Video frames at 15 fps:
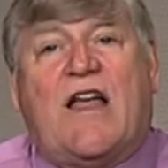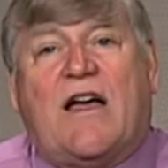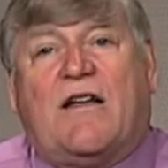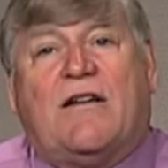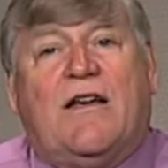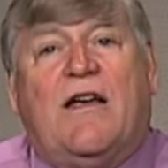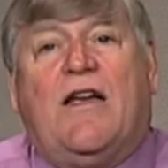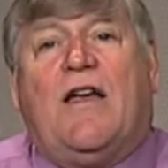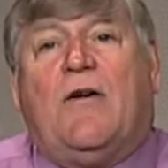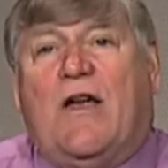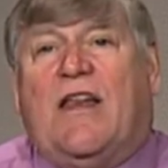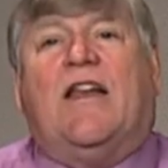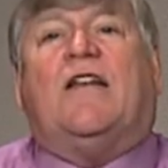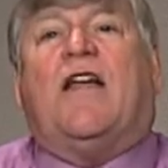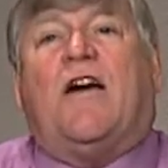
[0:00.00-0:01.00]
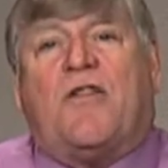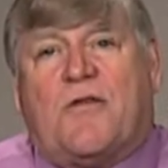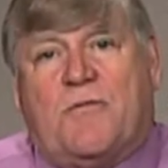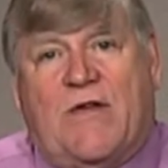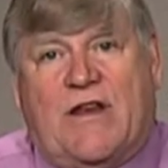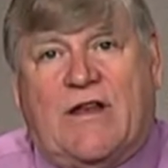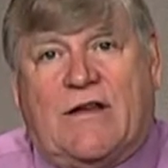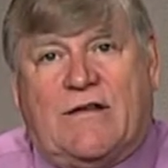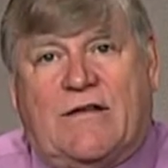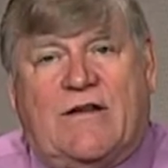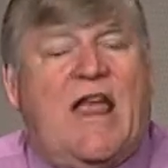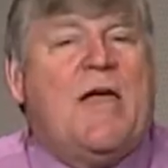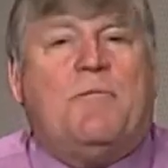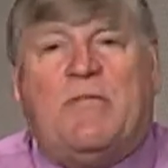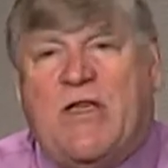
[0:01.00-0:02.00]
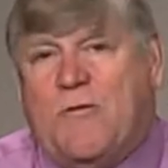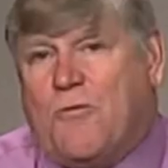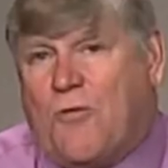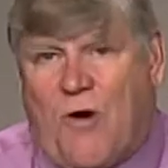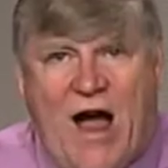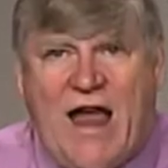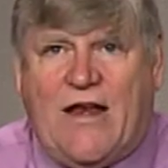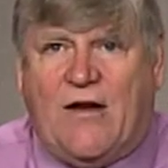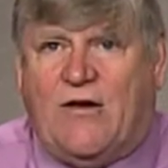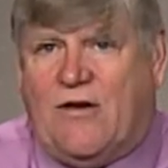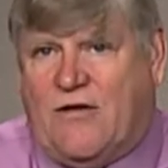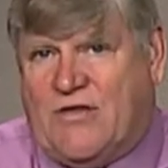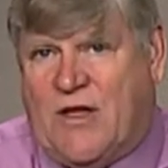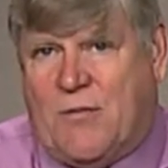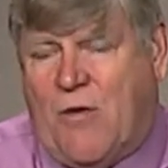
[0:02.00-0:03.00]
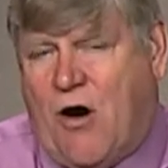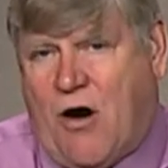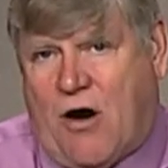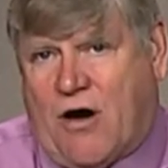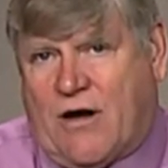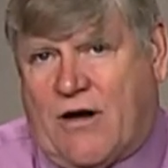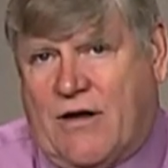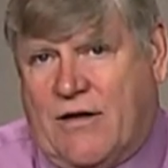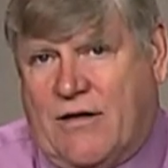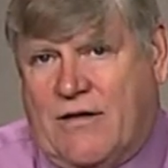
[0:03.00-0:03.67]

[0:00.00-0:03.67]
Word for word: out in another minute and be right on the mark.